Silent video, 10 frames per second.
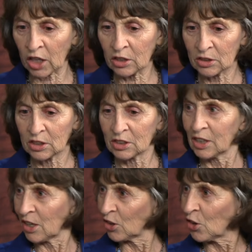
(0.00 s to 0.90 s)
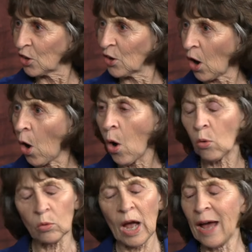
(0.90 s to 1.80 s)
Still going to church, I'm oh,
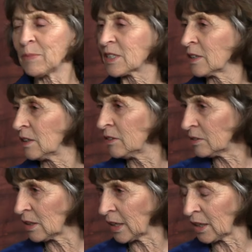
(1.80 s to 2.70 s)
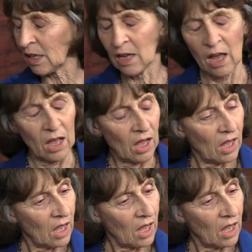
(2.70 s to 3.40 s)
assuming. Oh, absolutely. And, well, sure.